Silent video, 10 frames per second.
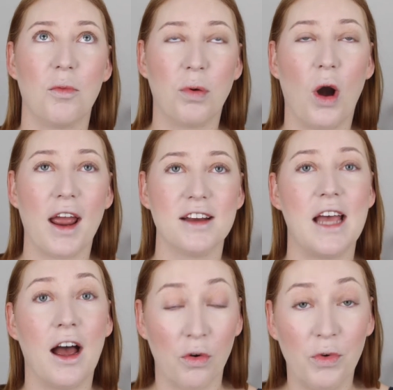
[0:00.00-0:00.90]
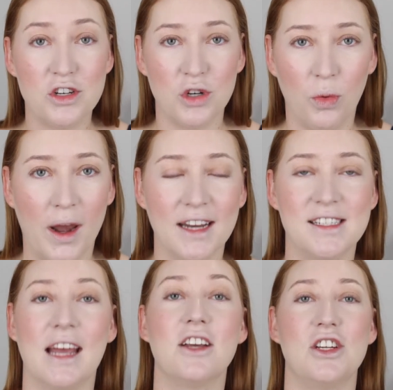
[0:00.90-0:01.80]
prior to our original wedding
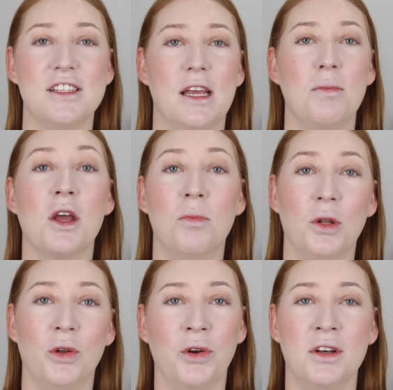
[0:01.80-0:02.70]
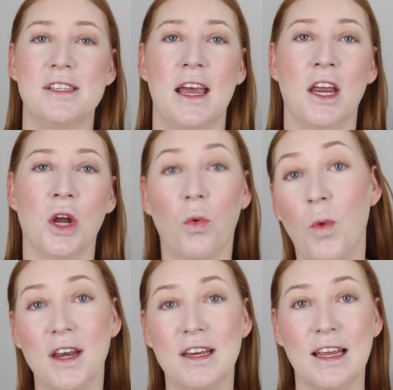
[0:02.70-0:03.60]
date, she sent me a balloon saying
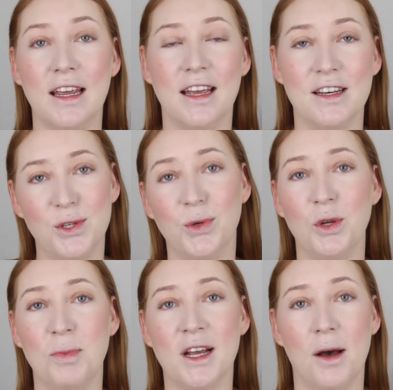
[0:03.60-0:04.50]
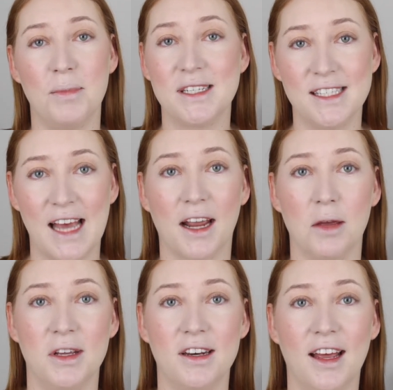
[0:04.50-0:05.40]
1 year until you become Mrs.
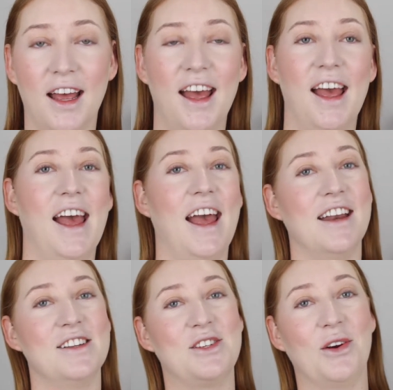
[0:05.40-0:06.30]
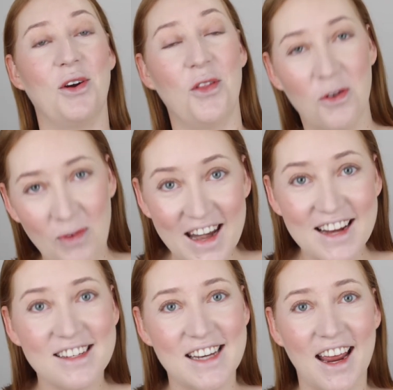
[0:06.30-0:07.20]
Ackerman. And so on the
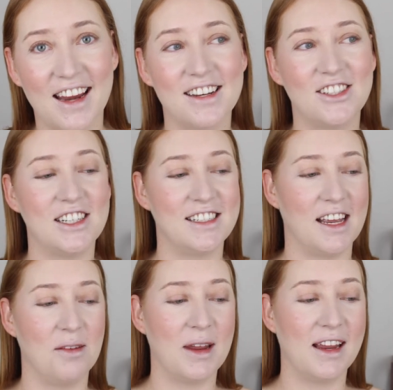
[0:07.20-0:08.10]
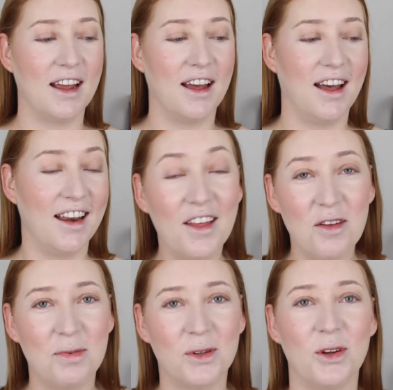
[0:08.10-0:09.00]
wedding date, she sent me
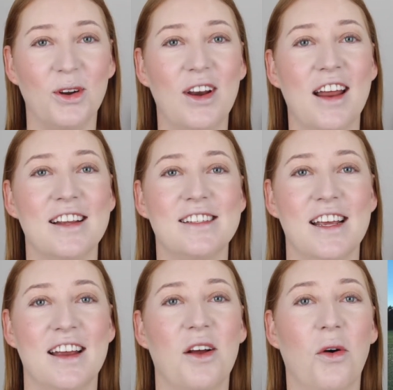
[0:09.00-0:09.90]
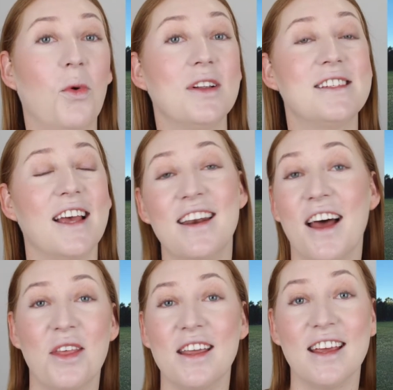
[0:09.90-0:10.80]
another balloon and it said, what's
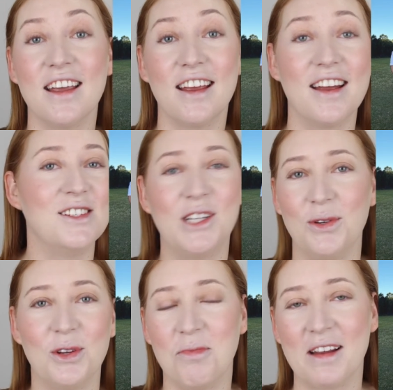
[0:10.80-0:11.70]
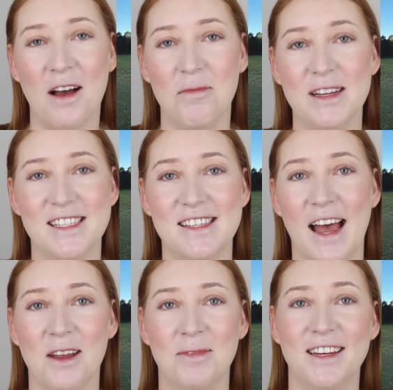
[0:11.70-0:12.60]
another year until you become Mrs.
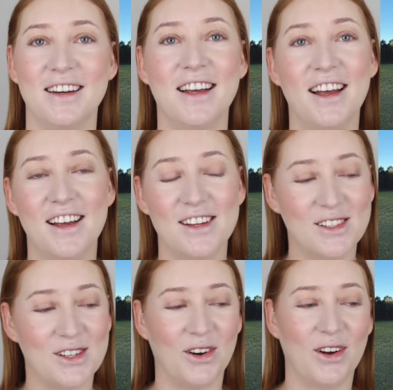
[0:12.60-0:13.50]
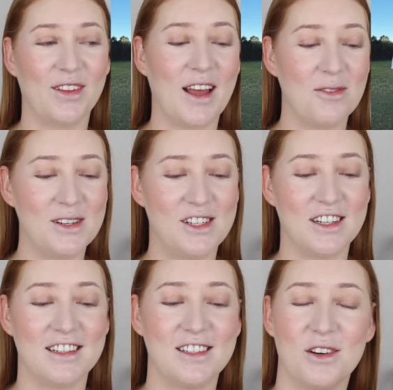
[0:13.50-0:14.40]
Ackerman? So that was
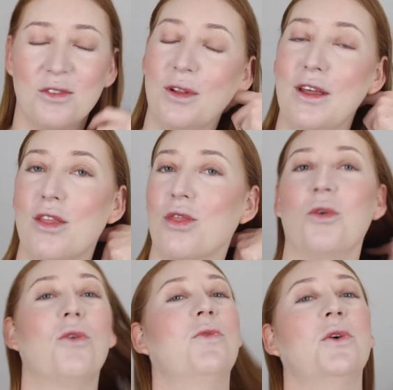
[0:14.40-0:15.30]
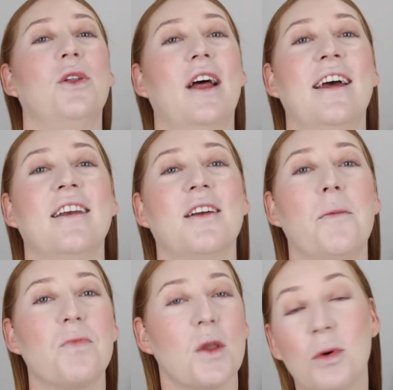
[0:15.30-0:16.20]
just really thoughtful and
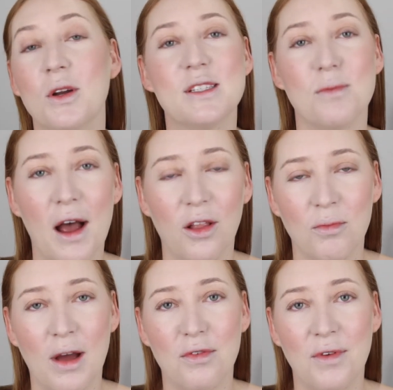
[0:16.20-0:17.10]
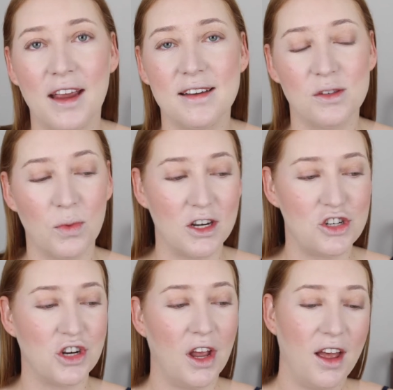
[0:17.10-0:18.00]
put a smile on my face,
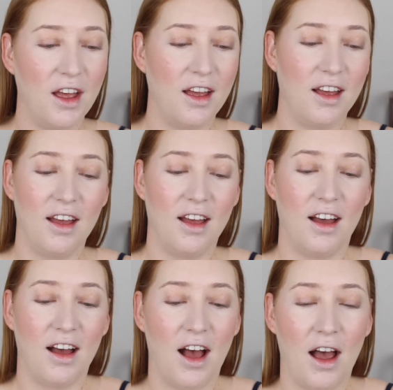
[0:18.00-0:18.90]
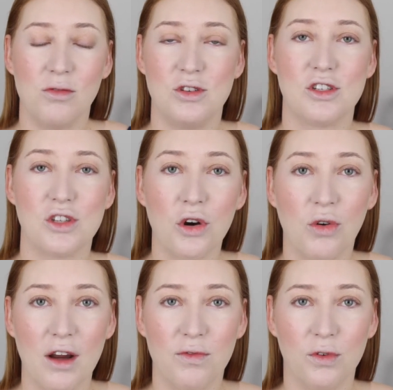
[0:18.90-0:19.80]
which I was just so
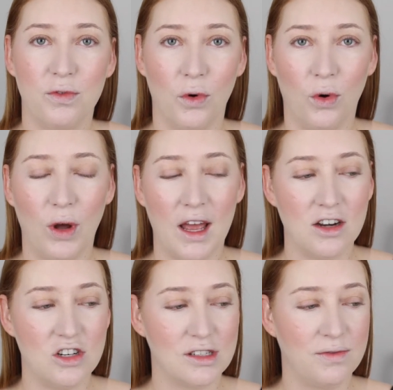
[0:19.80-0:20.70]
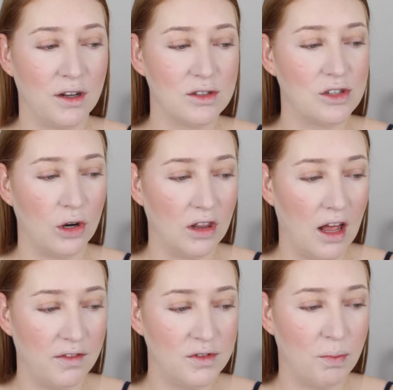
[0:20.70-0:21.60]
grateful for and just felt so
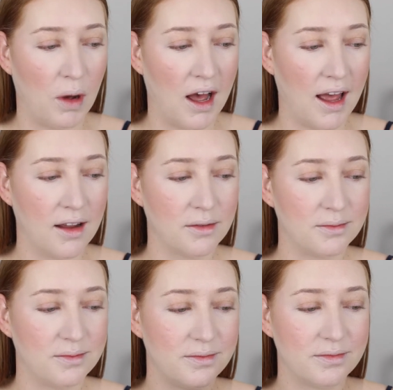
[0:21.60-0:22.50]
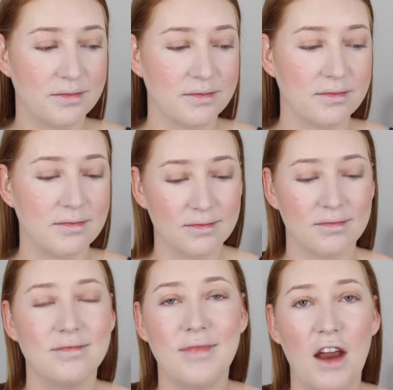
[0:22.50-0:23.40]
loved by
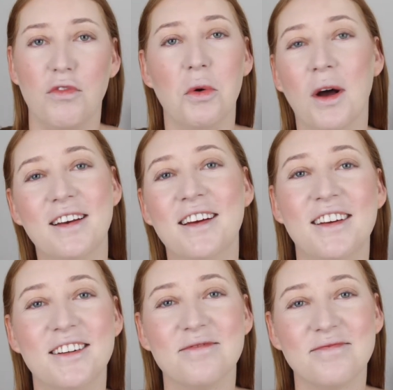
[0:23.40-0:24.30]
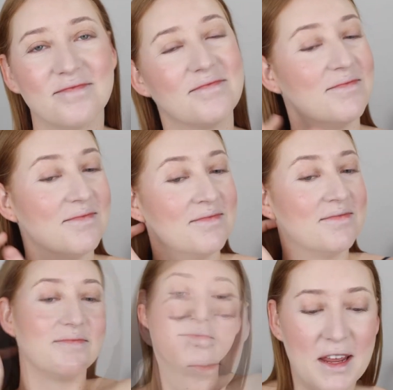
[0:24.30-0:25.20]
everyone.
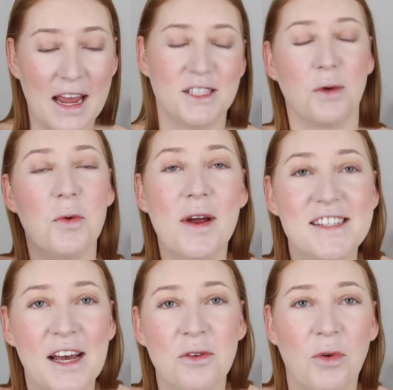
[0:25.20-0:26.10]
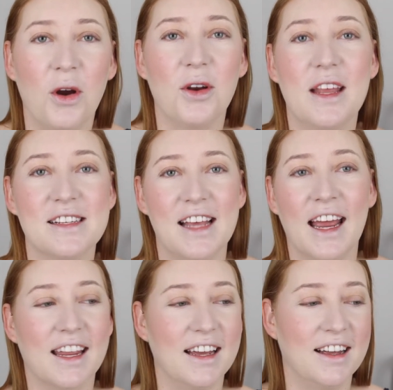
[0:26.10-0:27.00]
But yeah, so we went down the road, there's
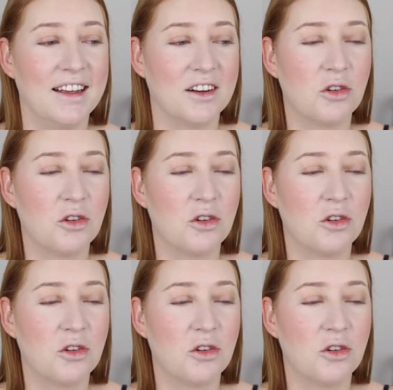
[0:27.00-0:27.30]
like a